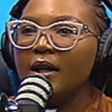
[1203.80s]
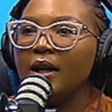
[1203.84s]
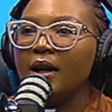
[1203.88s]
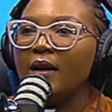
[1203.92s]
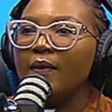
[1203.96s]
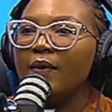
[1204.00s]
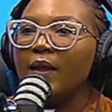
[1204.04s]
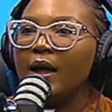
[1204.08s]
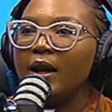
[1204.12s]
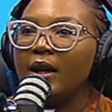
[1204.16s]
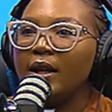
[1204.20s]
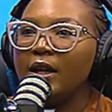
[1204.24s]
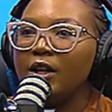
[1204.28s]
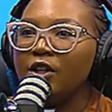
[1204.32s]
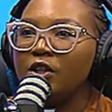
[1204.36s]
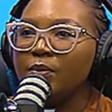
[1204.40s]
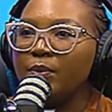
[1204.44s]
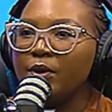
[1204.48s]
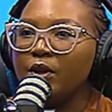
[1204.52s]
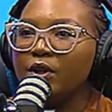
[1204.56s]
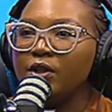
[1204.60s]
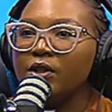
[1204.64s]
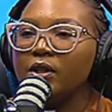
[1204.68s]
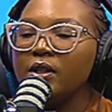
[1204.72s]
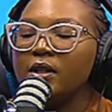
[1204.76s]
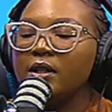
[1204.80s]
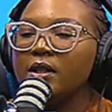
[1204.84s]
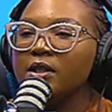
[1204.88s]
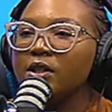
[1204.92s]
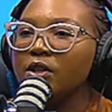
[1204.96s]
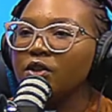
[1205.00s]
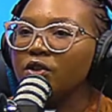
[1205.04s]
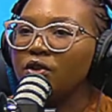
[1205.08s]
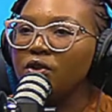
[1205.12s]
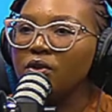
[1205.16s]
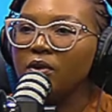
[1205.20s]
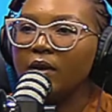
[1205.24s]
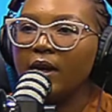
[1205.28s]
that each person is a
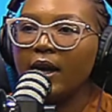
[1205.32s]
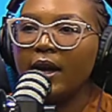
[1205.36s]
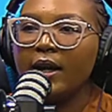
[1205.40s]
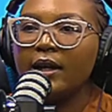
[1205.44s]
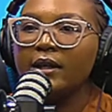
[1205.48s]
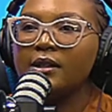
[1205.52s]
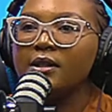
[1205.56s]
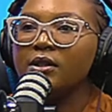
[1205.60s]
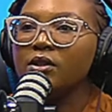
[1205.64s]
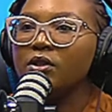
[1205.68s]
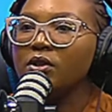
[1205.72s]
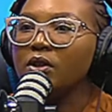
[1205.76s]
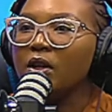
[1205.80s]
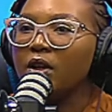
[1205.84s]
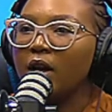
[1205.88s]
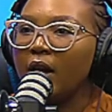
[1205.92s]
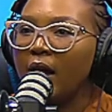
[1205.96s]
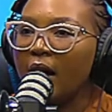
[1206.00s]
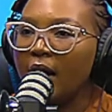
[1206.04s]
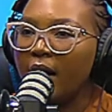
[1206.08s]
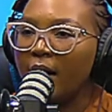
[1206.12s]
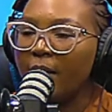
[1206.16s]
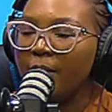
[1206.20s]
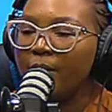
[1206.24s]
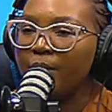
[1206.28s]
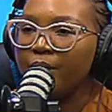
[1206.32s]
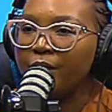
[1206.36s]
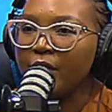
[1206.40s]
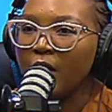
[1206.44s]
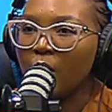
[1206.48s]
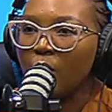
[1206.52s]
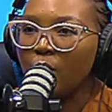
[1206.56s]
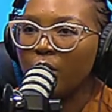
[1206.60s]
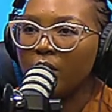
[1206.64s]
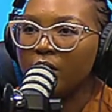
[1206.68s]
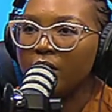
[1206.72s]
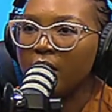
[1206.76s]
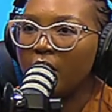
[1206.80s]
new case
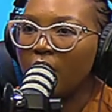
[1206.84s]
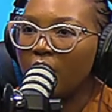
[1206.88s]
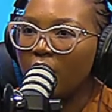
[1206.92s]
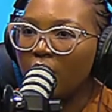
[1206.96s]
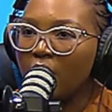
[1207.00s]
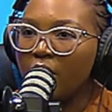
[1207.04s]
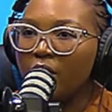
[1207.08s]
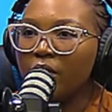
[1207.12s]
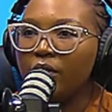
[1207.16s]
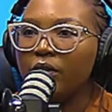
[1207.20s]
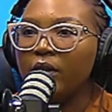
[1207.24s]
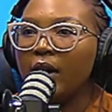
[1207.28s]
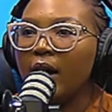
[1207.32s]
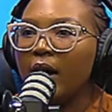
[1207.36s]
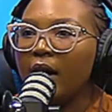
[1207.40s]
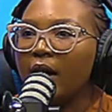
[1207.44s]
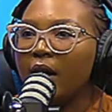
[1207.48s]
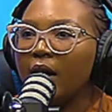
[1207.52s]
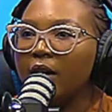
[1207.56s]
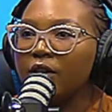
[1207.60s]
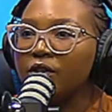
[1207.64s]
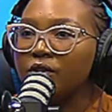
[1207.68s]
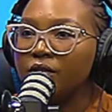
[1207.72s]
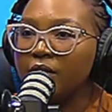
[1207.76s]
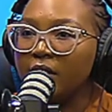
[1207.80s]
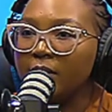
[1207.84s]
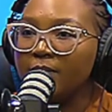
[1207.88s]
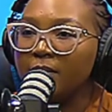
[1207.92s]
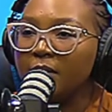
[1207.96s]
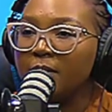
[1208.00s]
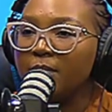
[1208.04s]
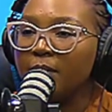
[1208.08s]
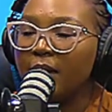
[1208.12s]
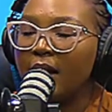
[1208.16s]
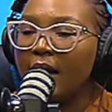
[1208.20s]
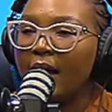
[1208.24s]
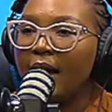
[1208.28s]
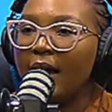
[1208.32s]
with their own treatment
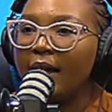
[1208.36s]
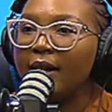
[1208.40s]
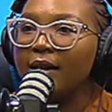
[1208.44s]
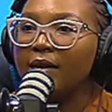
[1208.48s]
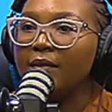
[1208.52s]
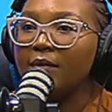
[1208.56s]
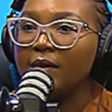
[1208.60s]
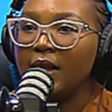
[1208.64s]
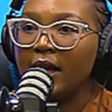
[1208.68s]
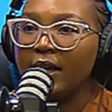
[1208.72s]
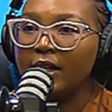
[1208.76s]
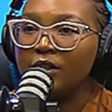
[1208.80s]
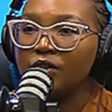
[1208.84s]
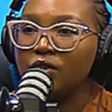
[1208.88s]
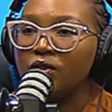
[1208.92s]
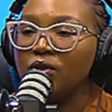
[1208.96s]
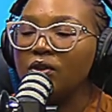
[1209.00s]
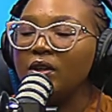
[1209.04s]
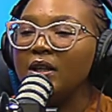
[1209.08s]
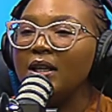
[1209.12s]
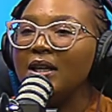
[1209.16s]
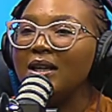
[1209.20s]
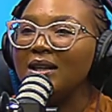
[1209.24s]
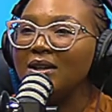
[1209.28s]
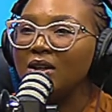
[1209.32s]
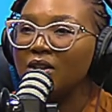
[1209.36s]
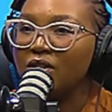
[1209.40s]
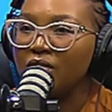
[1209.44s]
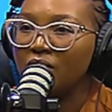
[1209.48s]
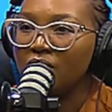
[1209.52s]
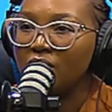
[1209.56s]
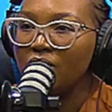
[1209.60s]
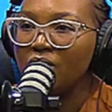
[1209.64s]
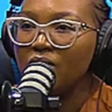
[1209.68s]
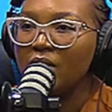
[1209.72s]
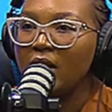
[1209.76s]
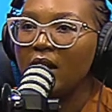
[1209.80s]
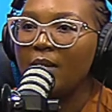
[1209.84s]
plan that is unique
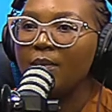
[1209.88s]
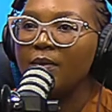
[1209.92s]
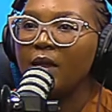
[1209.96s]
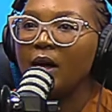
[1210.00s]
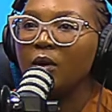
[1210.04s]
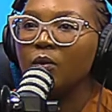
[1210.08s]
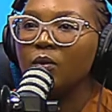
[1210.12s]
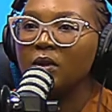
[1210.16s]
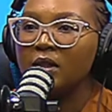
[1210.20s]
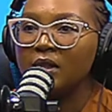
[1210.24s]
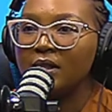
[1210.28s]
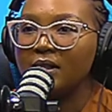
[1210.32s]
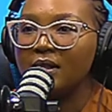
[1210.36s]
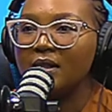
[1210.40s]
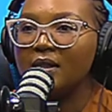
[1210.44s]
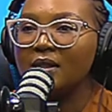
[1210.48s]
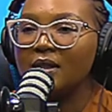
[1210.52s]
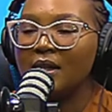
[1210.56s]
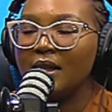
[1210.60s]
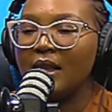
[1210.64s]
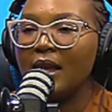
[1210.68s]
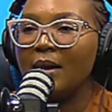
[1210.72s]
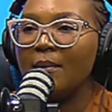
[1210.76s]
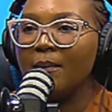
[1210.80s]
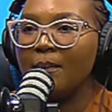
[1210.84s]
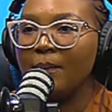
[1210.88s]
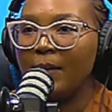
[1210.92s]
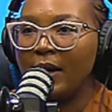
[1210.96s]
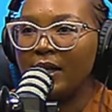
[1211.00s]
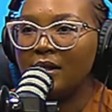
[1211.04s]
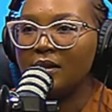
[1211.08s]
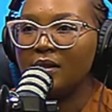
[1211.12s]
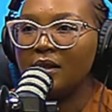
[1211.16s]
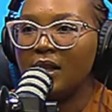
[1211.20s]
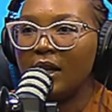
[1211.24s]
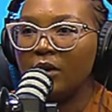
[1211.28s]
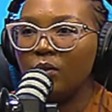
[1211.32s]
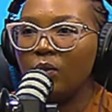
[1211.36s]
to them, that will assist them best
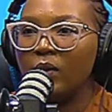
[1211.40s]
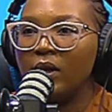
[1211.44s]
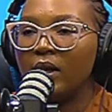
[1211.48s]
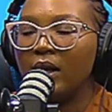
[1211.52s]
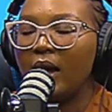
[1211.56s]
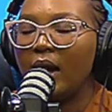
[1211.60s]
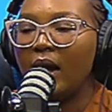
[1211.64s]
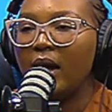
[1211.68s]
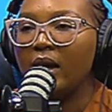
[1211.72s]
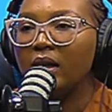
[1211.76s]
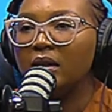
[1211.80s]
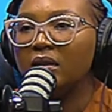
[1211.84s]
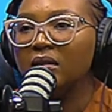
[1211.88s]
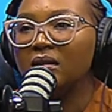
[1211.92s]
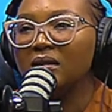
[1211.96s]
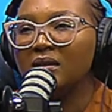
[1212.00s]
that we can.